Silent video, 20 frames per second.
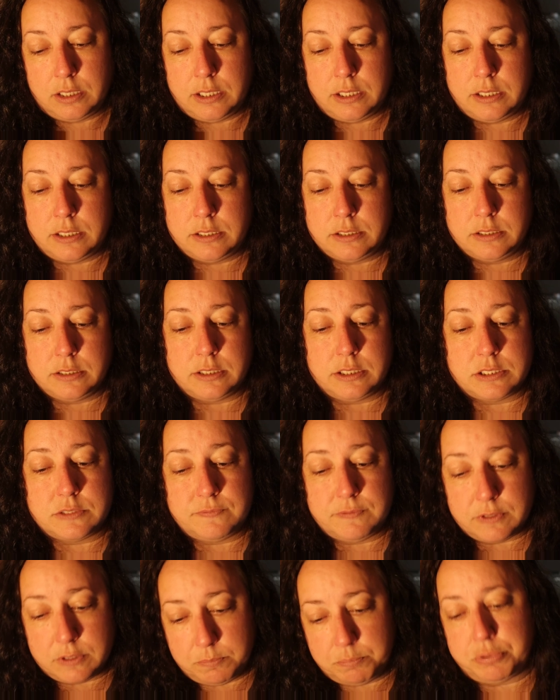And
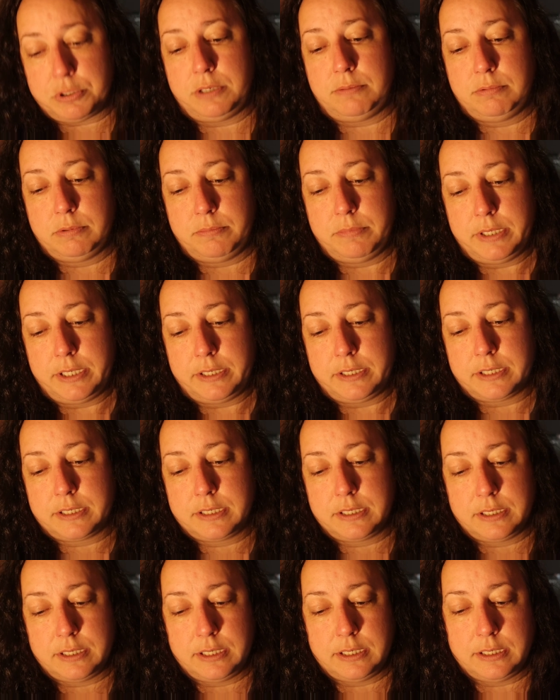it's very
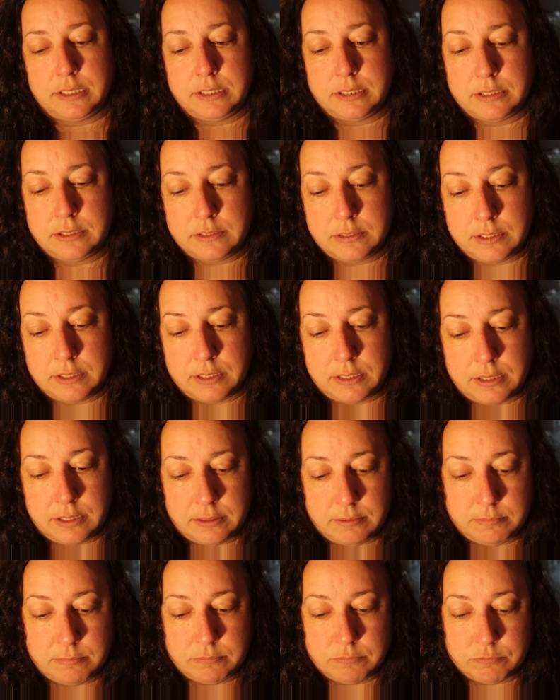problematic and
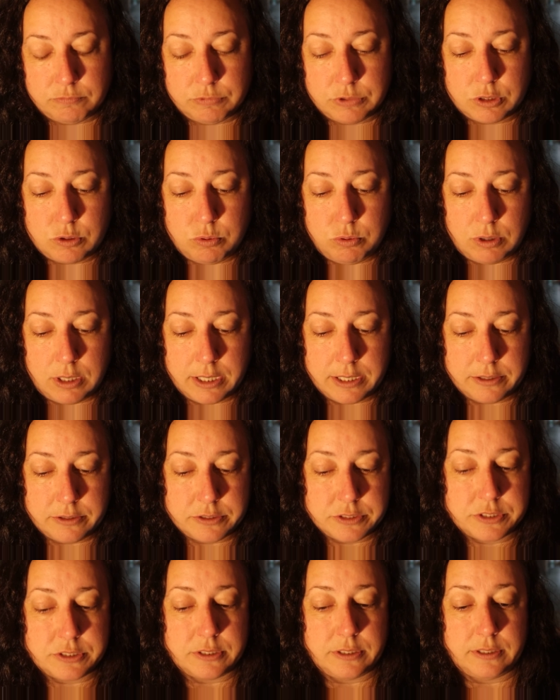
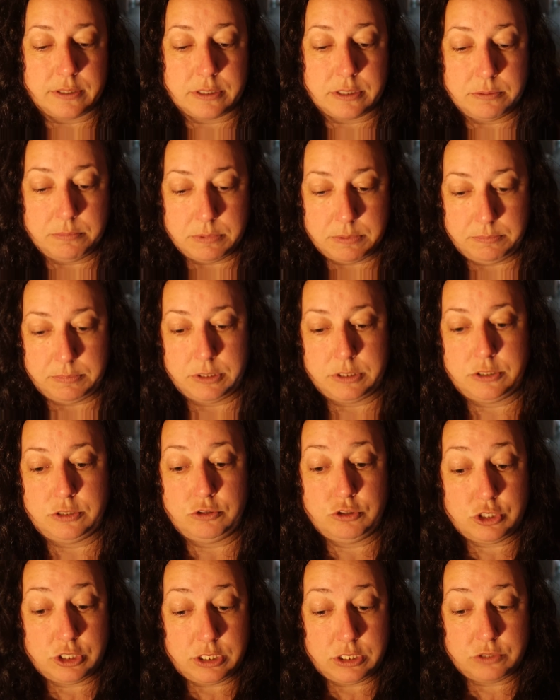requires a commitment
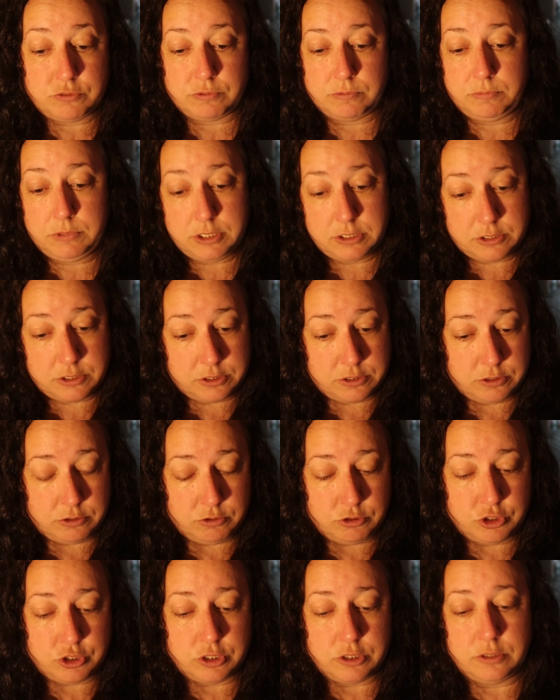to change from the
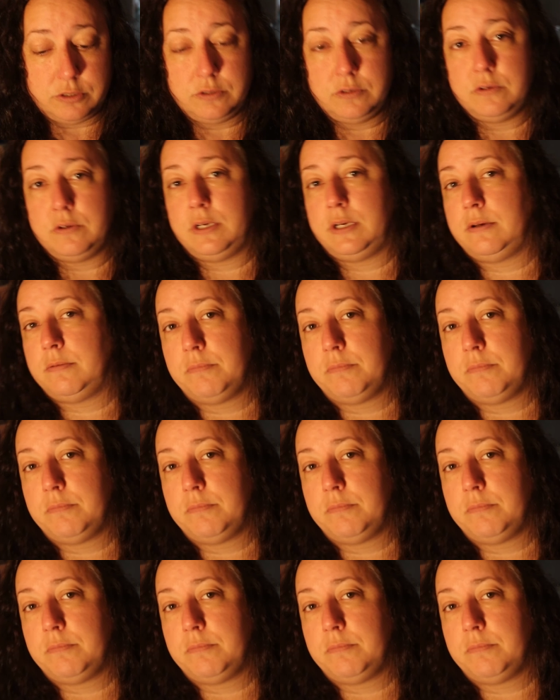institution